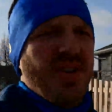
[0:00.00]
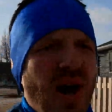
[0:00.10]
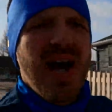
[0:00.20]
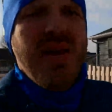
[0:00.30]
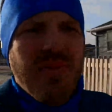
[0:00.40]
so
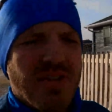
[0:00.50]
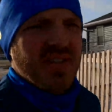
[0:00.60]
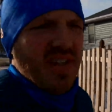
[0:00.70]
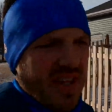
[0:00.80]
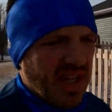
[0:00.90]
I am
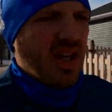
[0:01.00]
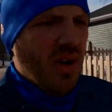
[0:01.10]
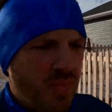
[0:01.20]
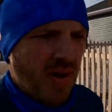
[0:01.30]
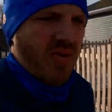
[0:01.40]
using the
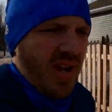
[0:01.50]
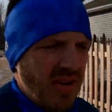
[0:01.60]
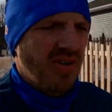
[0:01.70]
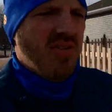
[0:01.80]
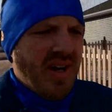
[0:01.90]
GoPro
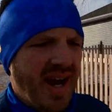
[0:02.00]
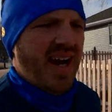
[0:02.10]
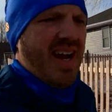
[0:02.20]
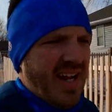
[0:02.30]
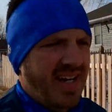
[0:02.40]
Hero
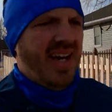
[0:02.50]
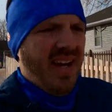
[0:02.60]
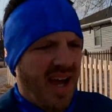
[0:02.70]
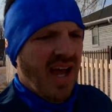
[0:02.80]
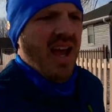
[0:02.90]
9.
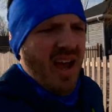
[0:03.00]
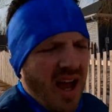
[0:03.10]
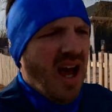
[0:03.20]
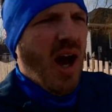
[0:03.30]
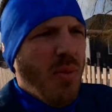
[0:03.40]

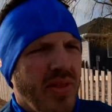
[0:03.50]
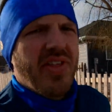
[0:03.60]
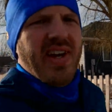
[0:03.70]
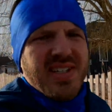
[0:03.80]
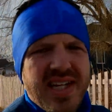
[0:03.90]
One
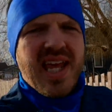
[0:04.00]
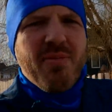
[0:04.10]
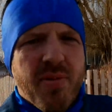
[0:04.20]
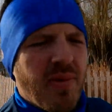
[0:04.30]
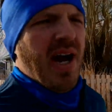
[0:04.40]
thing to
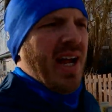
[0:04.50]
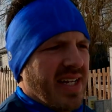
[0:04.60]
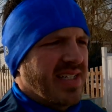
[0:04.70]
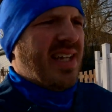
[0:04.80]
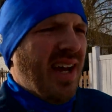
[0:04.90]
keep in
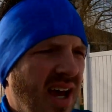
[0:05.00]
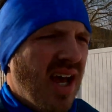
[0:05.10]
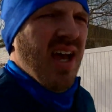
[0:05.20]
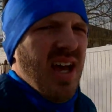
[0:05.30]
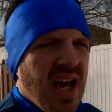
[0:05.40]
mind is
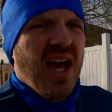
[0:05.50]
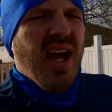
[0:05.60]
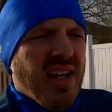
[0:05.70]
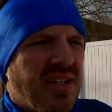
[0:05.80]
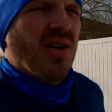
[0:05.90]

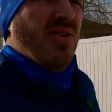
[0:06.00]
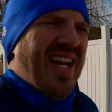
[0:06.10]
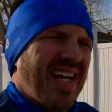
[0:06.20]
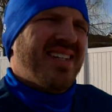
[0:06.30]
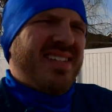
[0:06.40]
don't
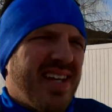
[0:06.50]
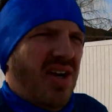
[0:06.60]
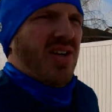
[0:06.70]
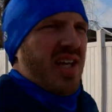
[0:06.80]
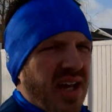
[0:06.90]

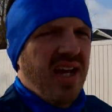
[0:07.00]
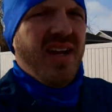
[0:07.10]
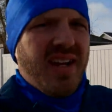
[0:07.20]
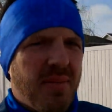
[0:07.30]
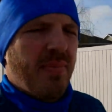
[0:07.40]
necessarily
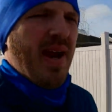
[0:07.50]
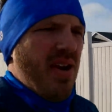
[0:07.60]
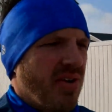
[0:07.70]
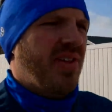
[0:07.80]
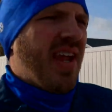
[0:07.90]

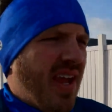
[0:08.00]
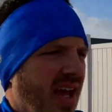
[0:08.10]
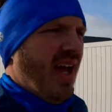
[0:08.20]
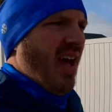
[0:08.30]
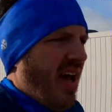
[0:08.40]
compare the
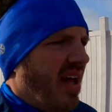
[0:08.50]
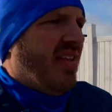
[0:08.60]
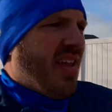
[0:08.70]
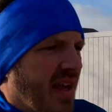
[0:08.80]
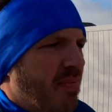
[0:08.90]

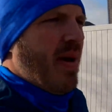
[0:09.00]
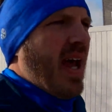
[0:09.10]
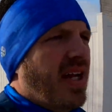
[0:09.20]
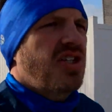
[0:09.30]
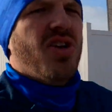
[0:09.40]

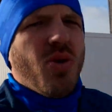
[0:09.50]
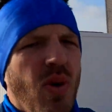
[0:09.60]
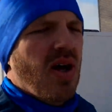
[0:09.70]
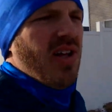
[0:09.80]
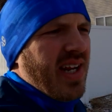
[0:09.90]
picture
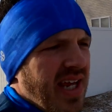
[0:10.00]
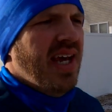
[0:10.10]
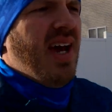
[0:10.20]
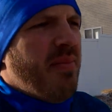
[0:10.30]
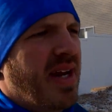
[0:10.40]

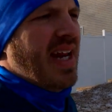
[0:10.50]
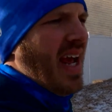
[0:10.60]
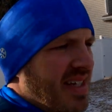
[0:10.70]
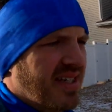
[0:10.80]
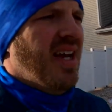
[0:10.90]
quality. I mean,
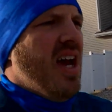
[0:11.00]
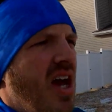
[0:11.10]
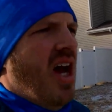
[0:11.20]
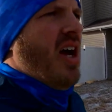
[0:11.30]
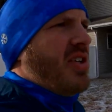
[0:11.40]
yes,
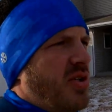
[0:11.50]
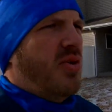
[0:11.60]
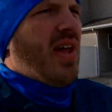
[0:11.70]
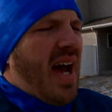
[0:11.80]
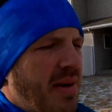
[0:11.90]

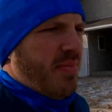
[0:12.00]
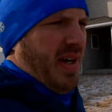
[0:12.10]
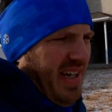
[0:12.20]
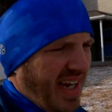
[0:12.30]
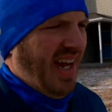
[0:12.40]
do that,
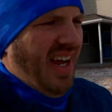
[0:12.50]
but